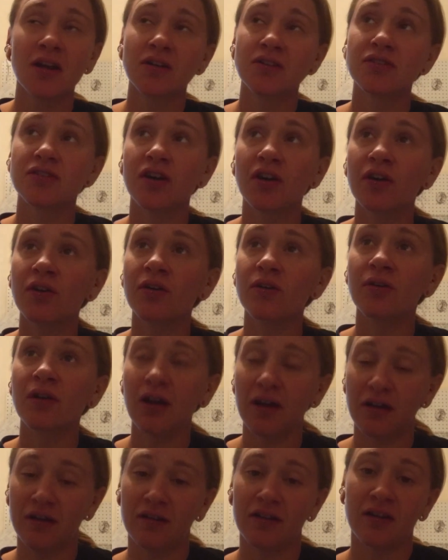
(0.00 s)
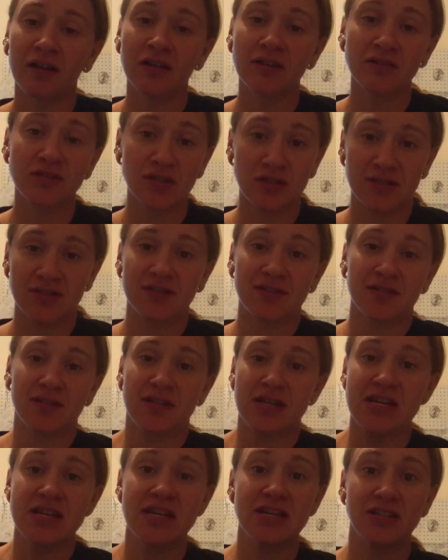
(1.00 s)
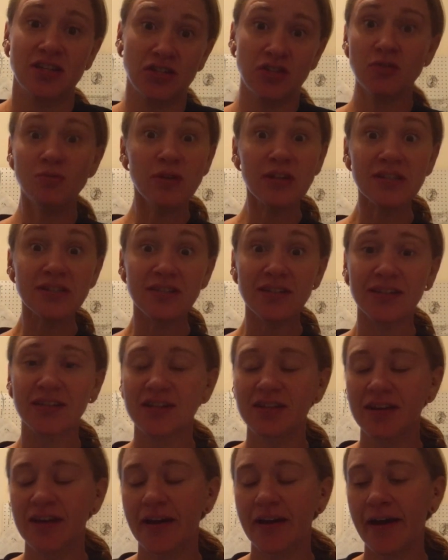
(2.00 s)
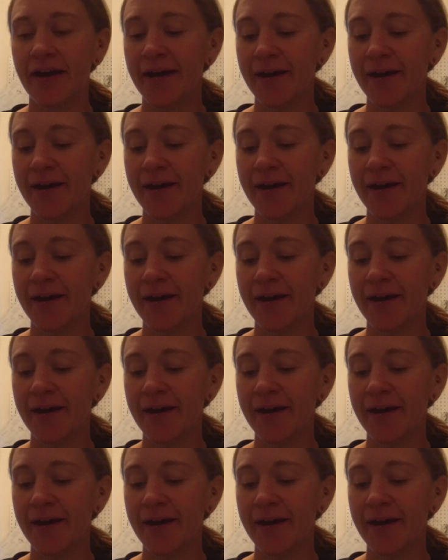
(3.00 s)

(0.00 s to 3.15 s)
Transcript: so I just need to do it.